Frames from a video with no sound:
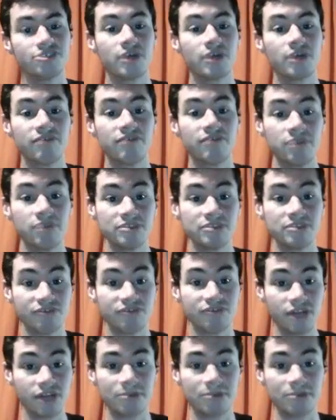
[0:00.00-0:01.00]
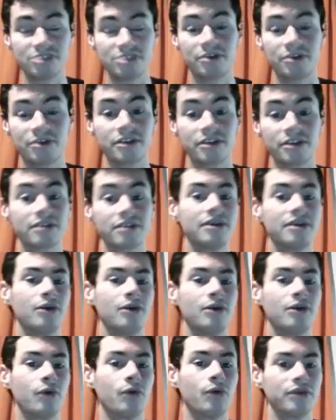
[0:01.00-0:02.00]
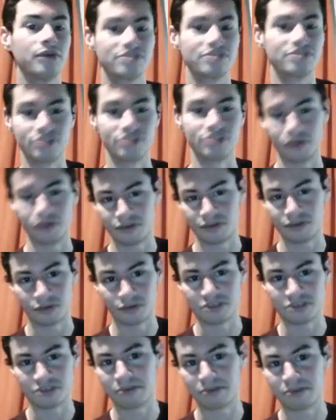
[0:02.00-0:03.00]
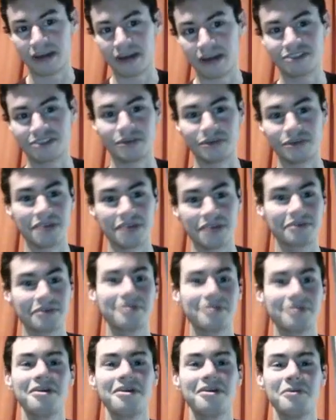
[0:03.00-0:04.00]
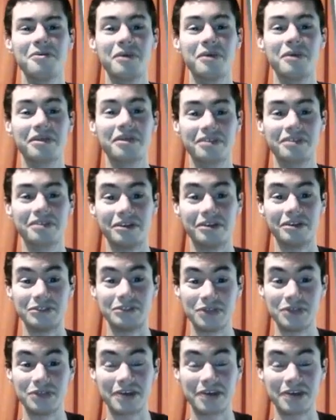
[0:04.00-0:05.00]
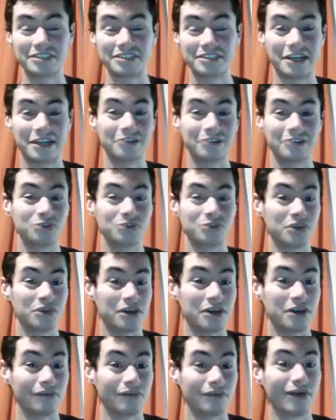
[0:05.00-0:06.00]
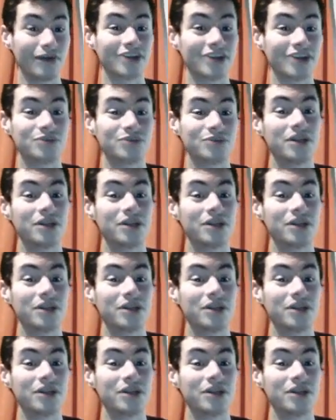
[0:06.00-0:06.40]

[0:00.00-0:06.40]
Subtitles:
You want to be able to fill up this bucket or this, or this box or whatever with, $2,000 worth of rocks.